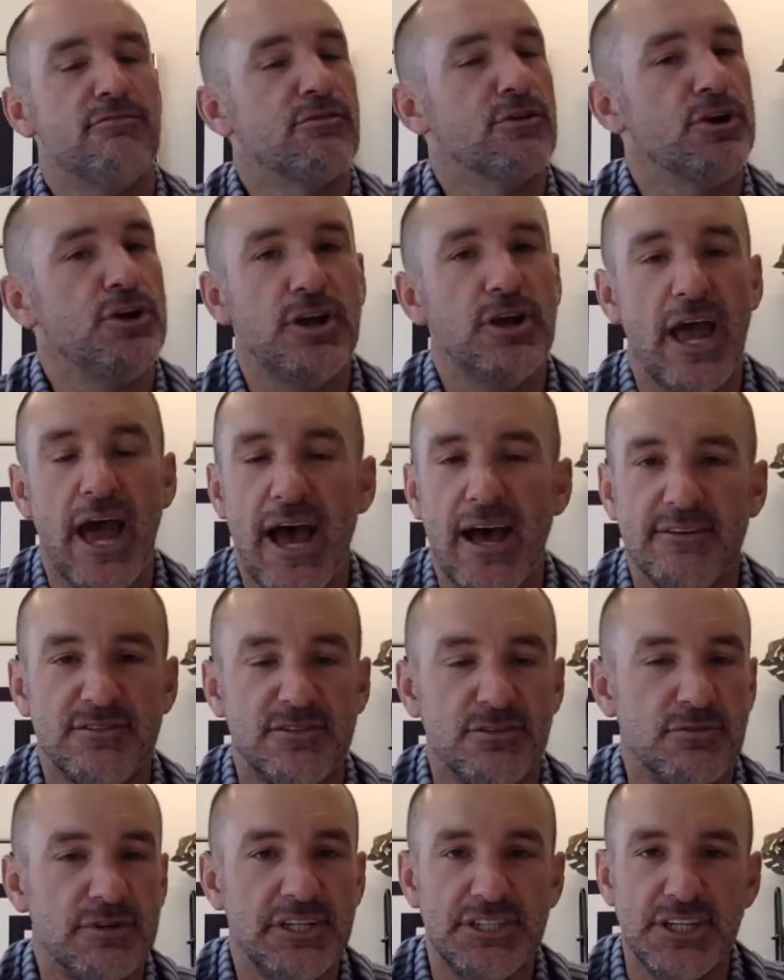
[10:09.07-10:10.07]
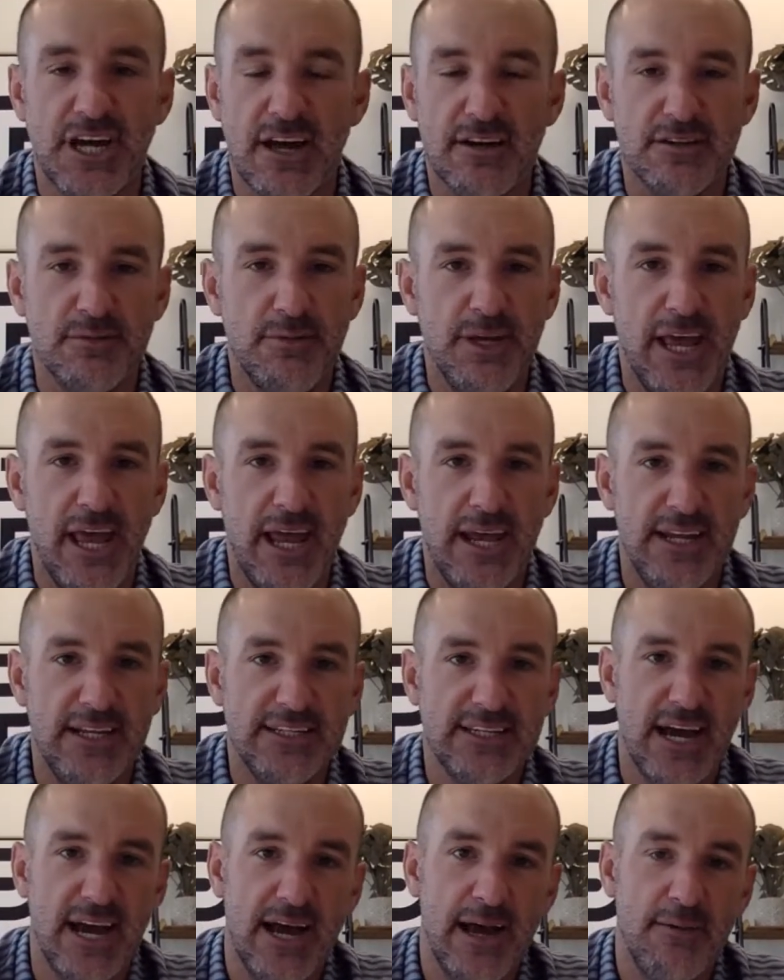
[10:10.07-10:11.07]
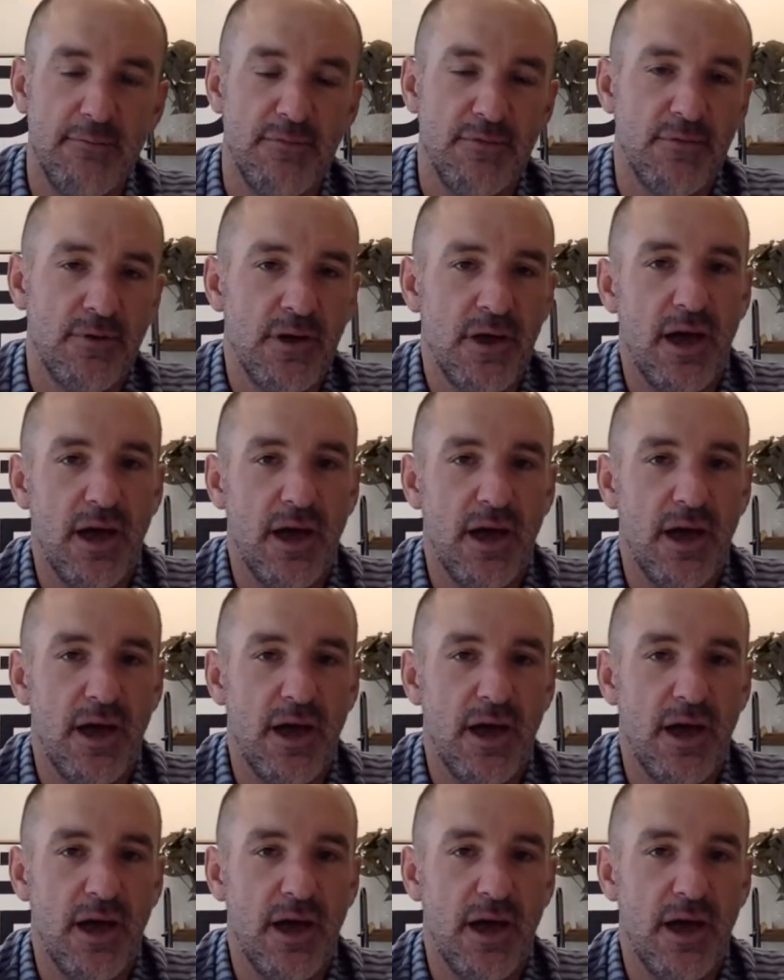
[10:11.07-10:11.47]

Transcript: for you guys to reach out to me anytime.